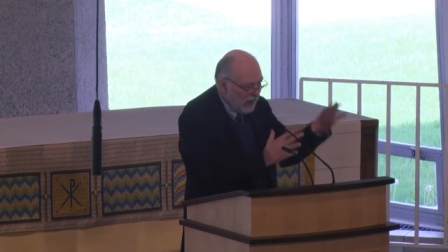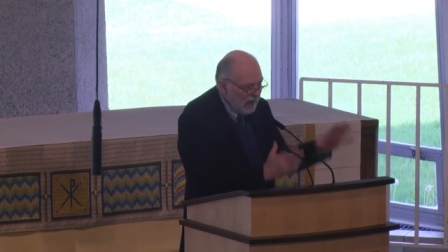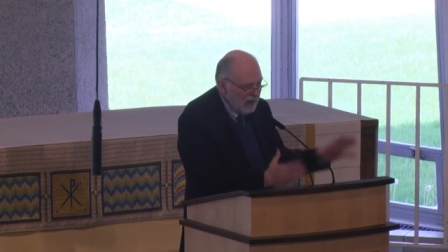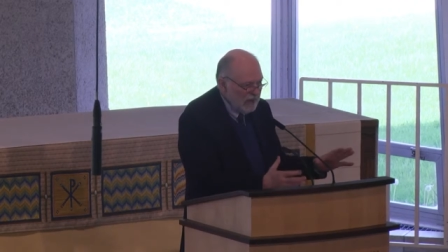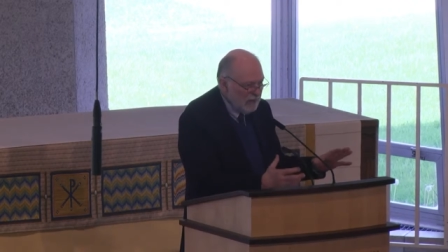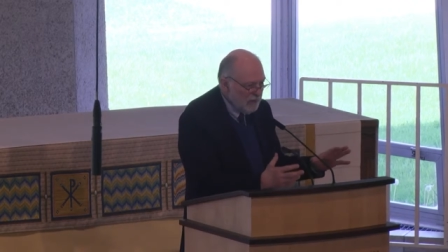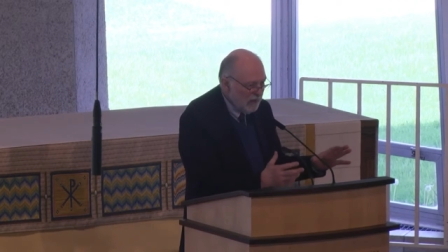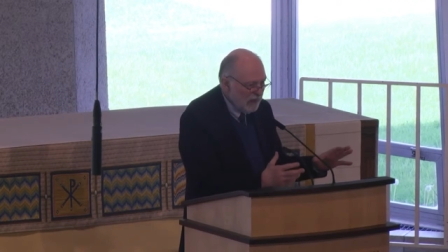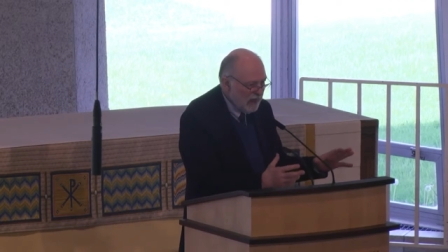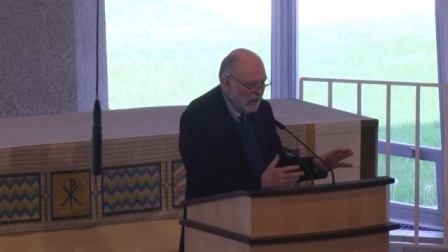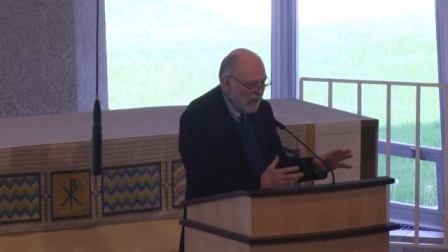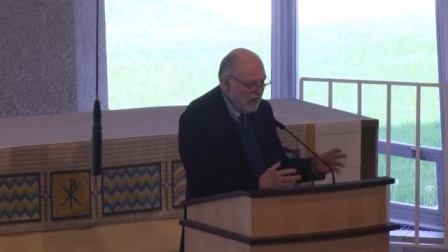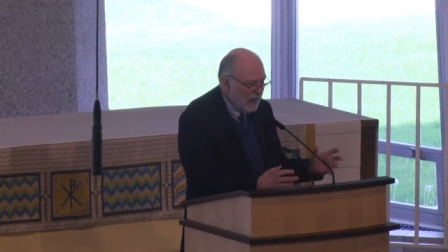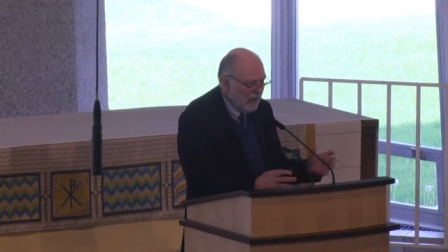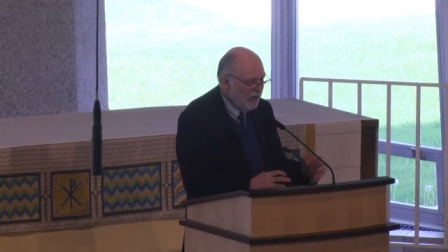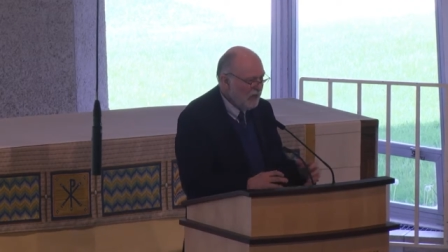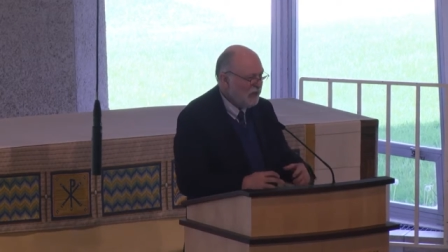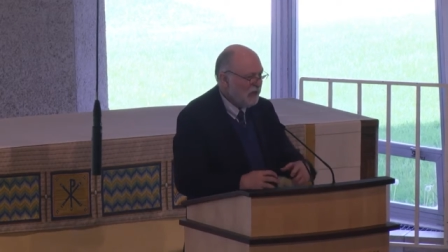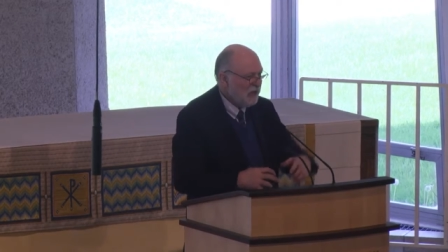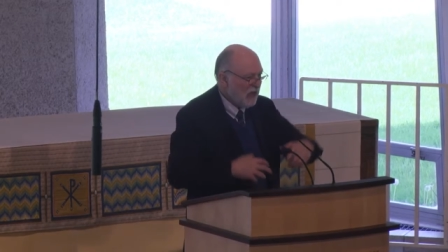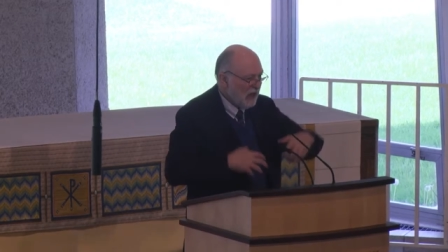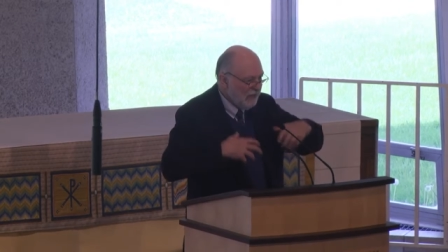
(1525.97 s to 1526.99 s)
anybody
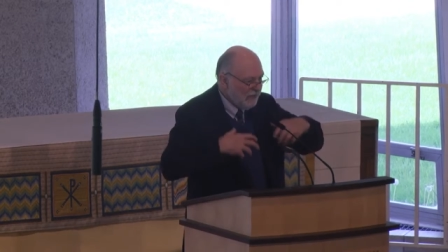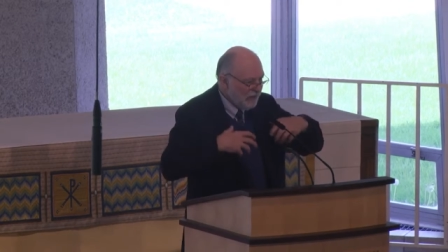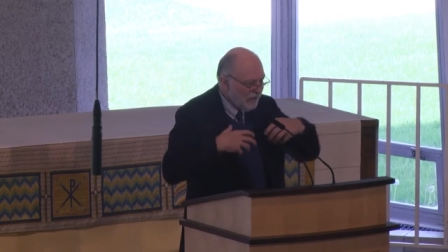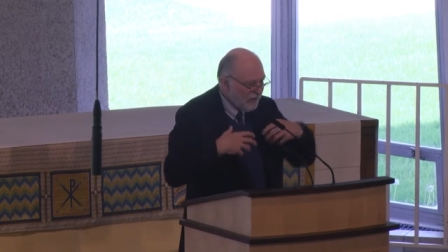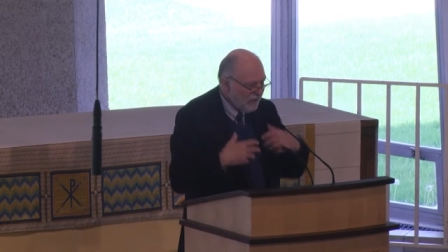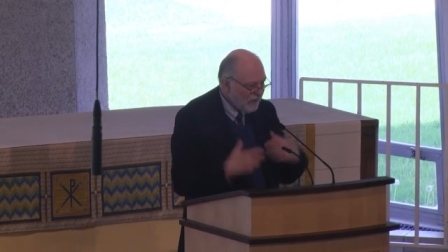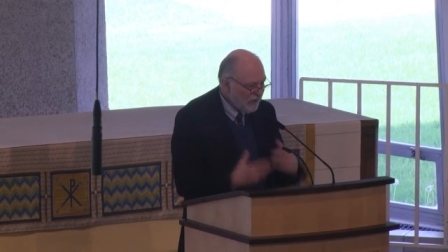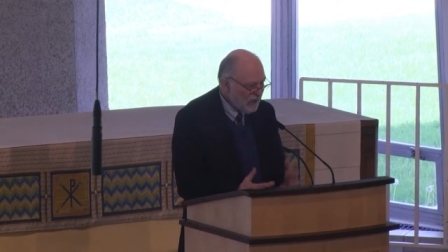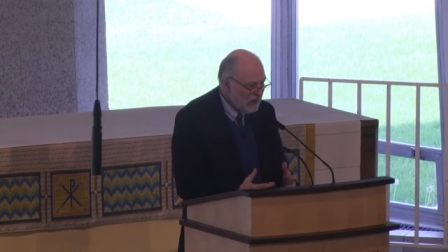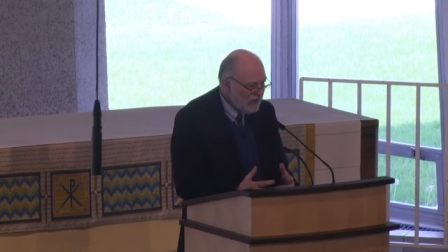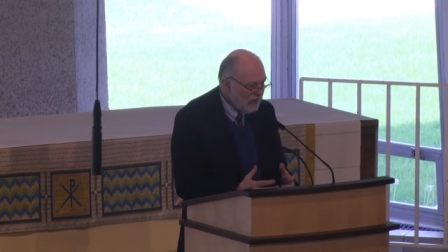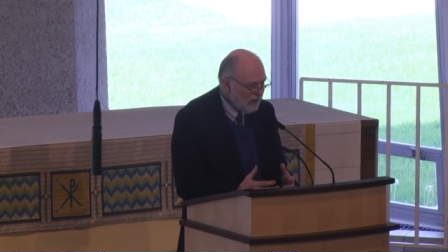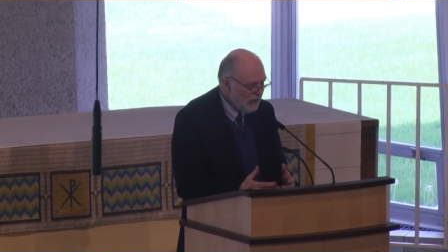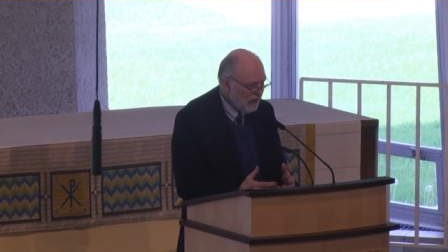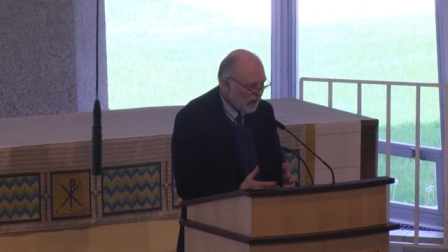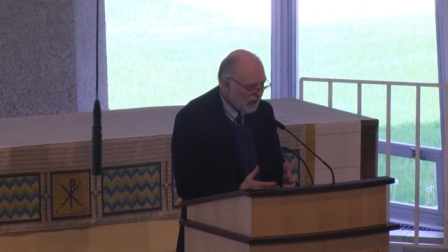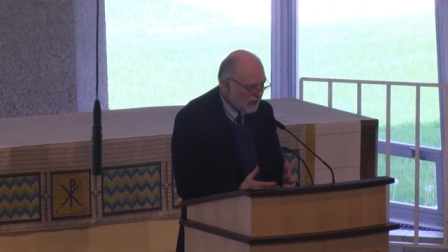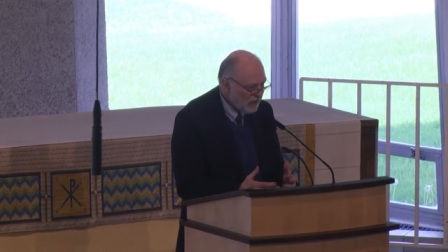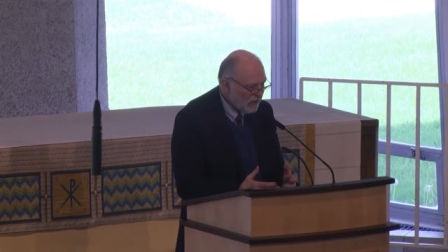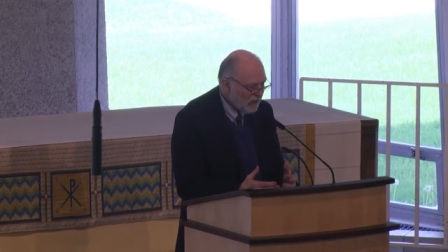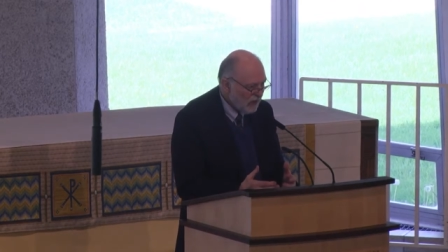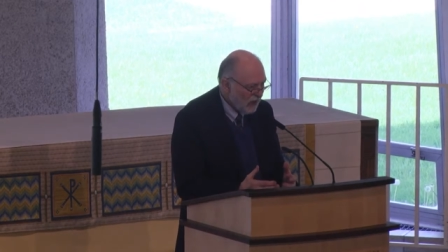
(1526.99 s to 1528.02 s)
else and frees
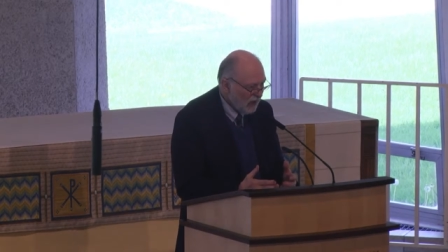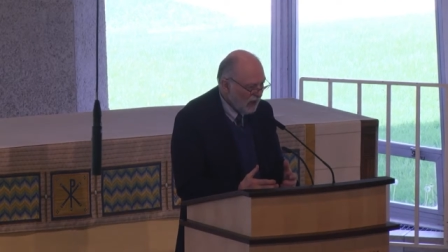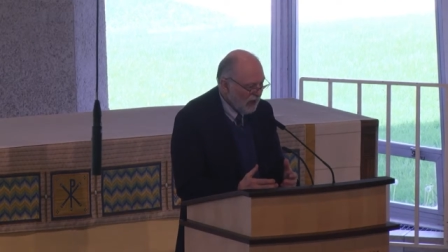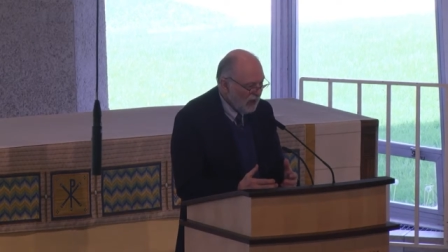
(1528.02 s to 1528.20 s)
us